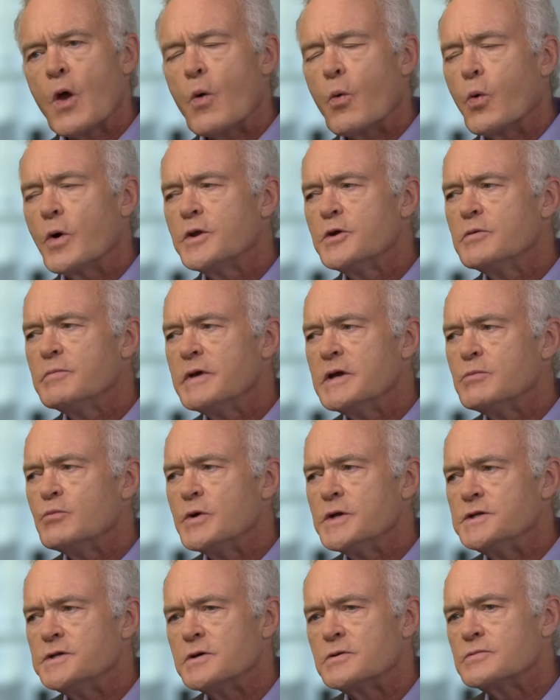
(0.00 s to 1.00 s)
What do you mean
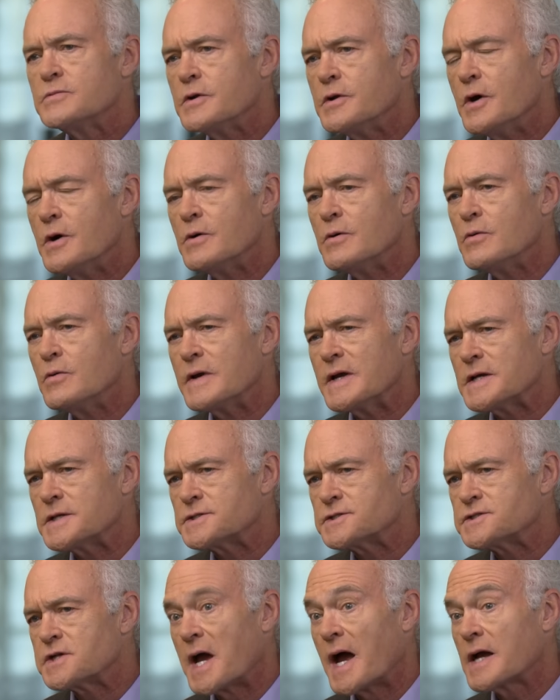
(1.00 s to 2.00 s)
we don't know
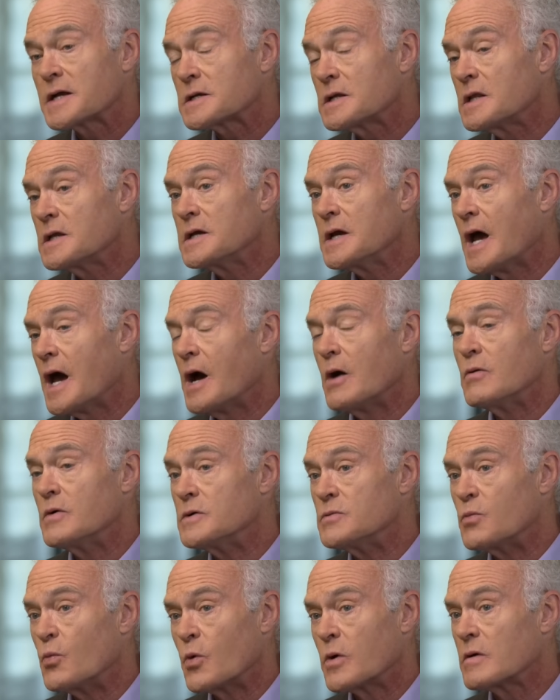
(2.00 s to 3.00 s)
exactly how
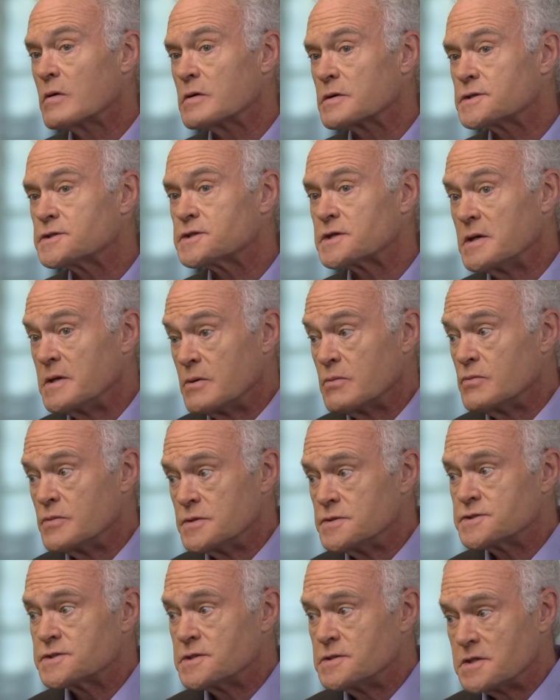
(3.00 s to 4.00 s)
it works? It
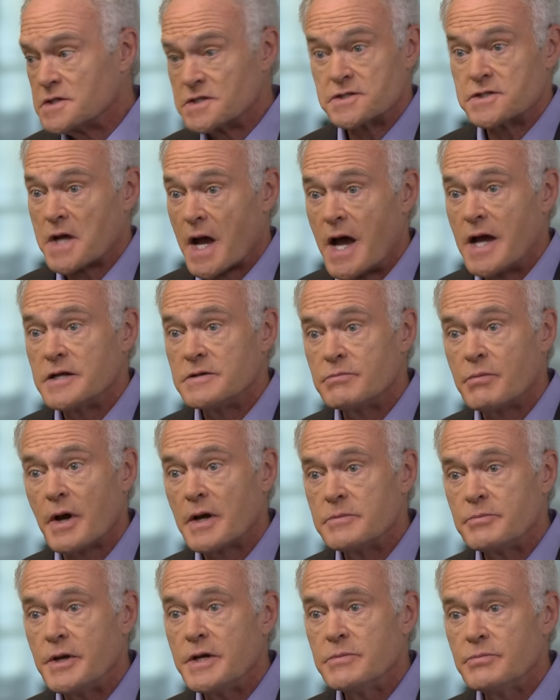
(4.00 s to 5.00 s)
was designed by
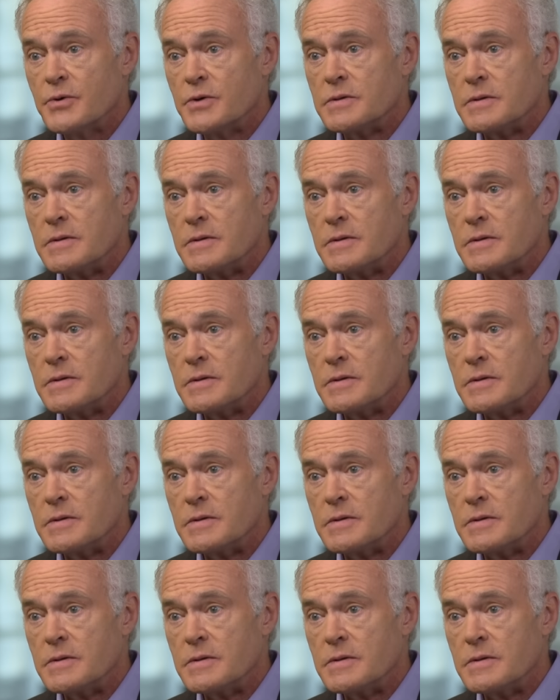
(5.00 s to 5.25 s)
people.